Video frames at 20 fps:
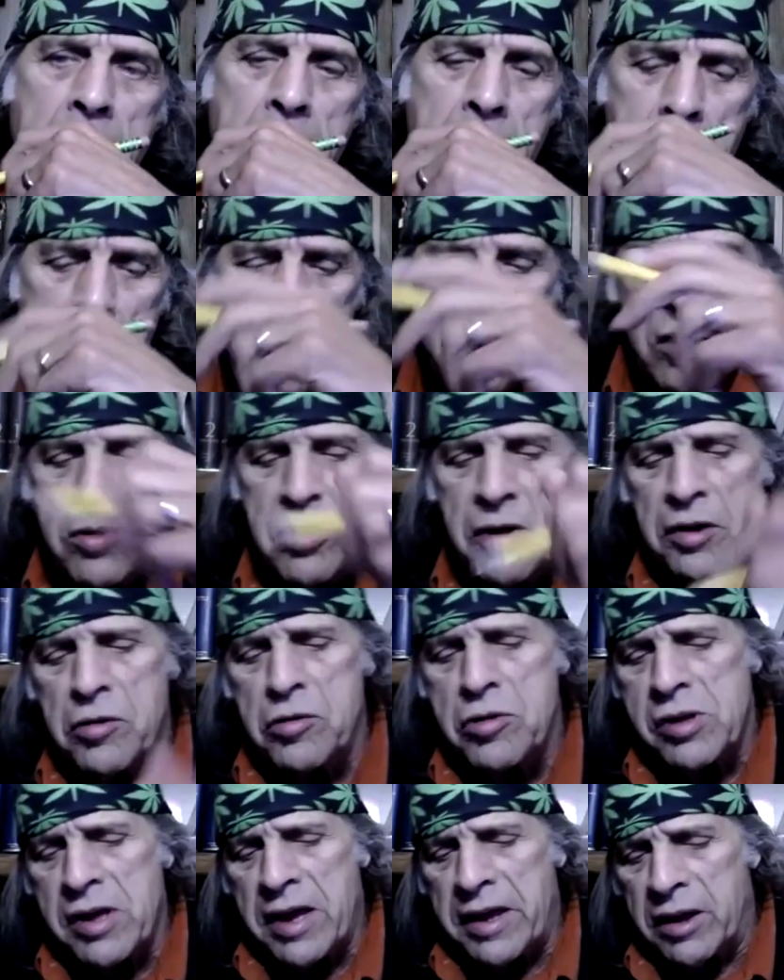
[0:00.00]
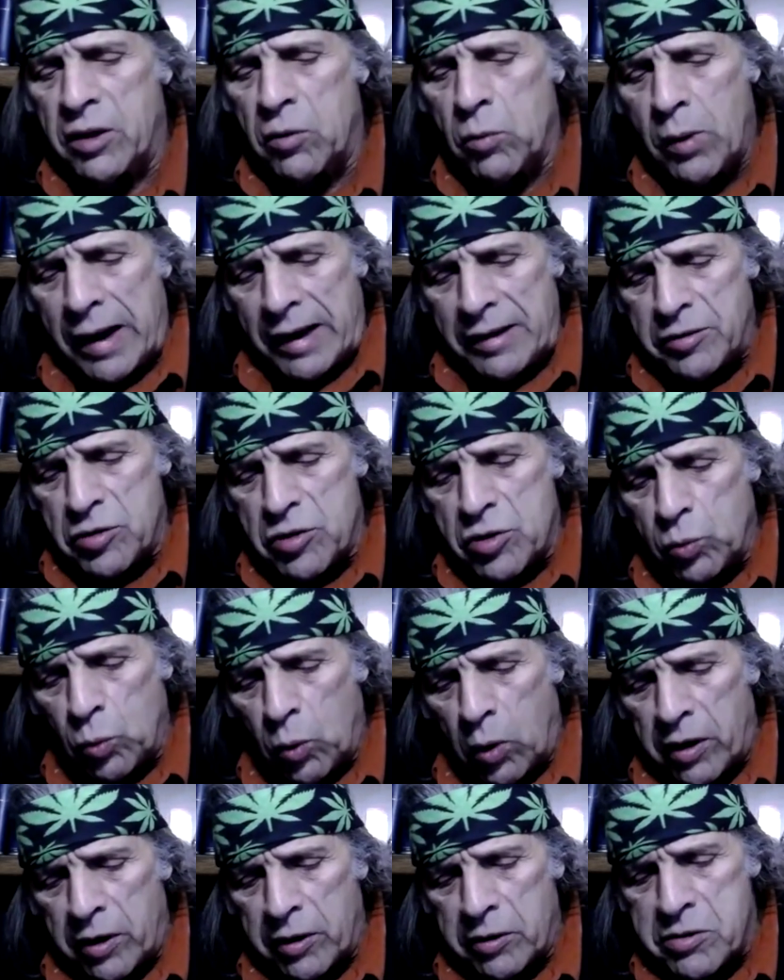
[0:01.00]
Because understanding why this
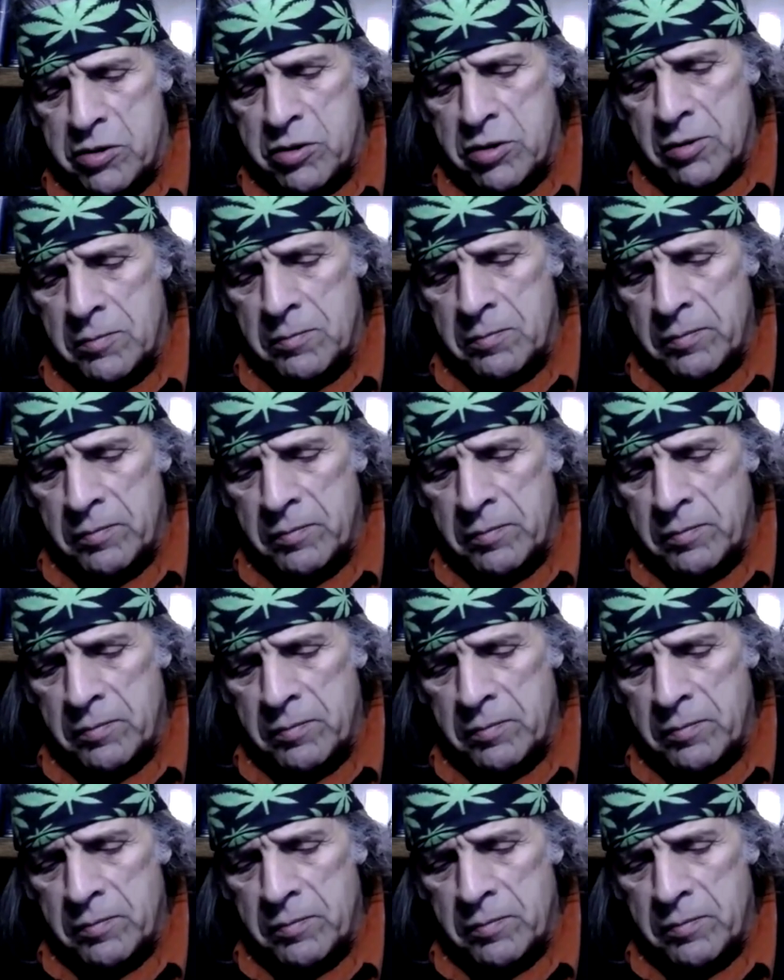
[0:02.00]
works